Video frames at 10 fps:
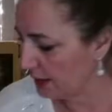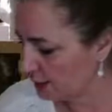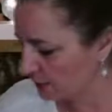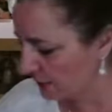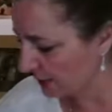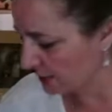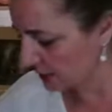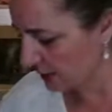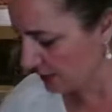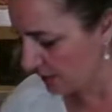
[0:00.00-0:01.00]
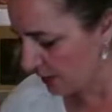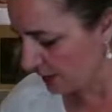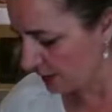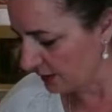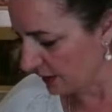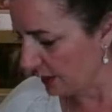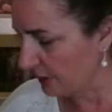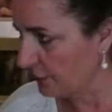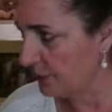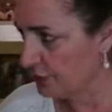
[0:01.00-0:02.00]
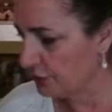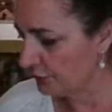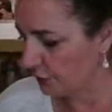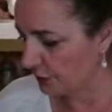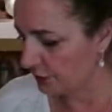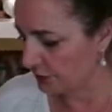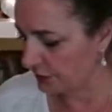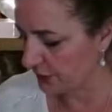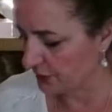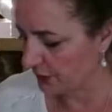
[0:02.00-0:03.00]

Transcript: I just wanted to come on and I have a bunch of orders that,